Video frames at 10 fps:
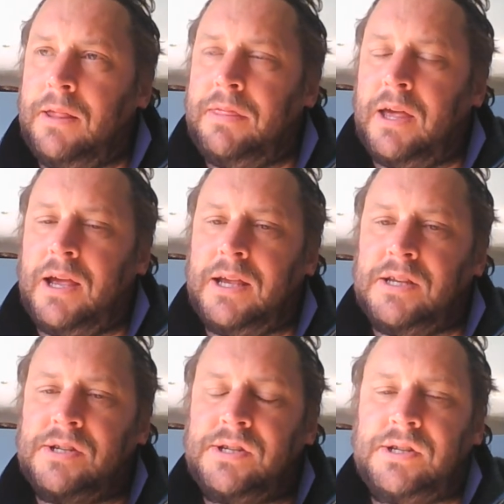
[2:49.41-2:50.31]
there
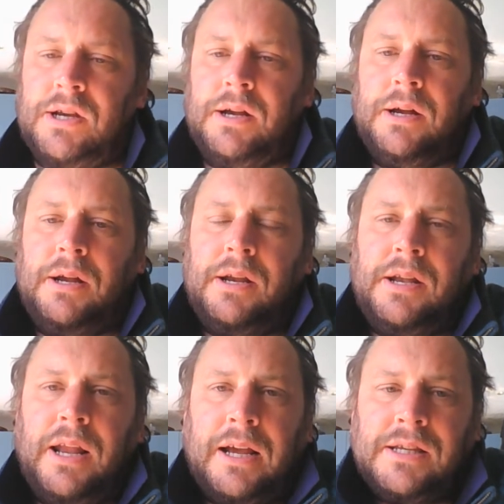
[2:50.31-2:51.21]
is
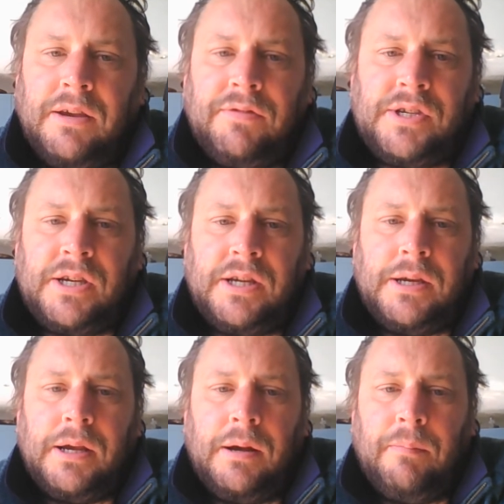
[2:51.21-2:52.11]

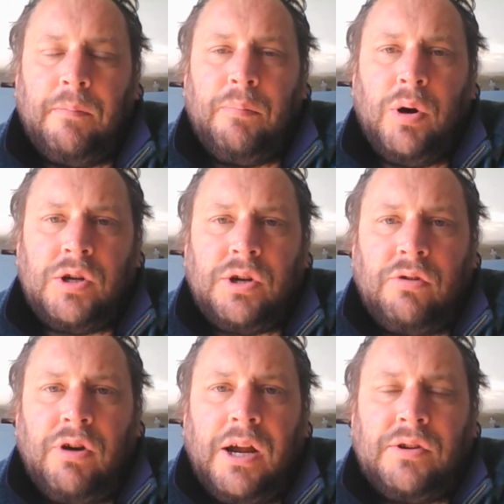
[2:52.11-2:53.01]
negativity put
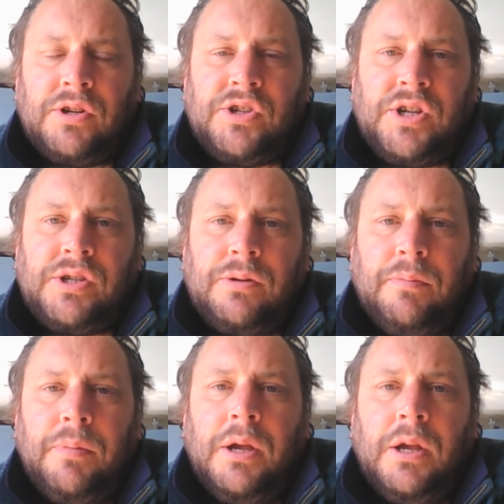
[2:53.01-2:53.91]
around a
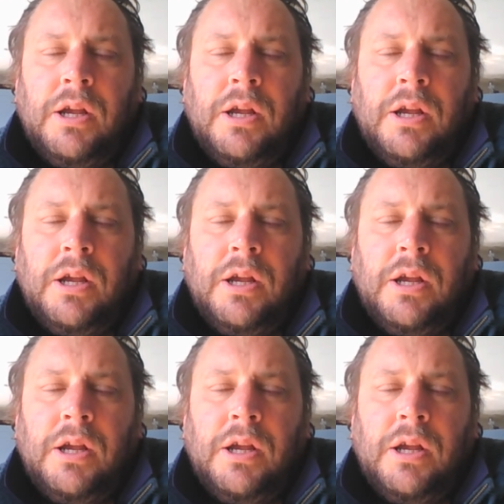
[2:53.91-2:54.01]
system